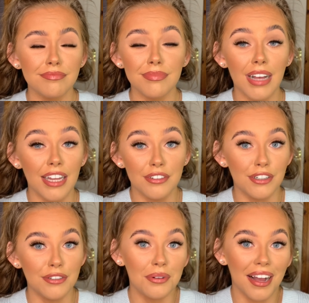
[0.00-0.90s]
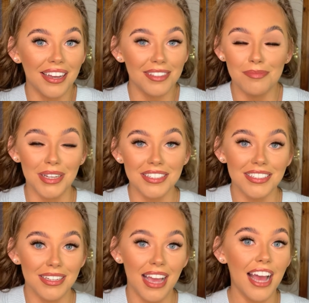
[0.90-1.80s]
I don't know why,
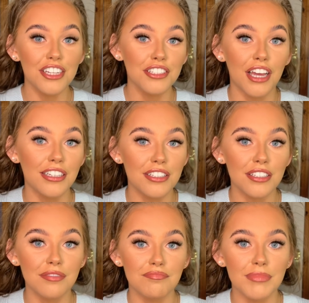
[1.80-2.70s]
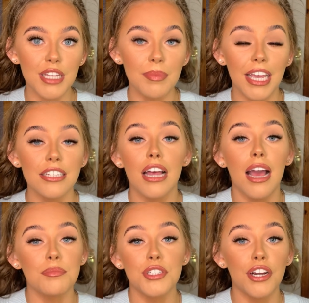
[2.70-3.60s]
but I just got some hate.
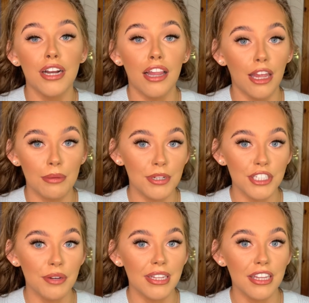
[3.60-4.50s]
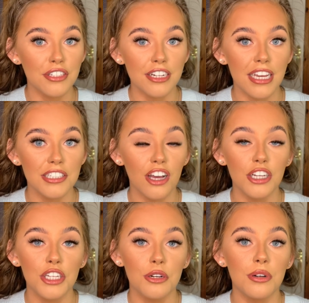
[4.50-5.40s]
I'm sure a lot of people do when they start
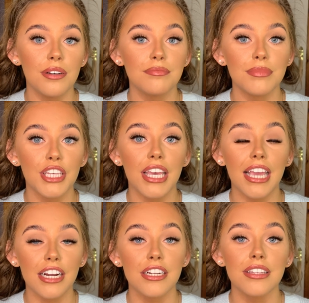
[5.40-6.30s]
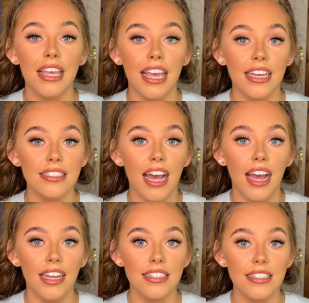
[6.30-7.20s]
TikTok, you know, you hear the hate,
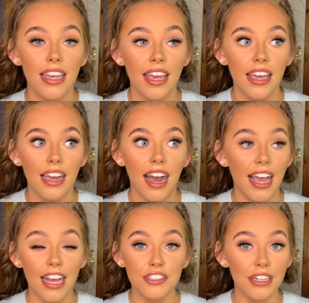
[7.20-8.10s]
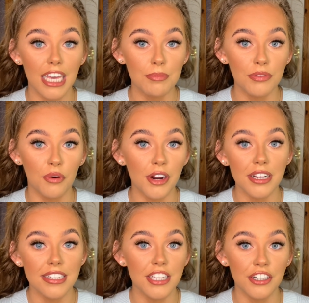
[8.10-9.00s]
and I hadn't got hate before
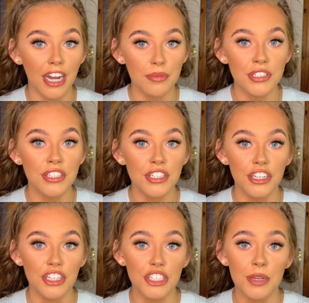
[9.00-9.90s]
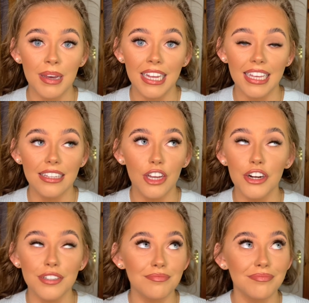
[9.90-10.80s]
considering I was just doing YouTube and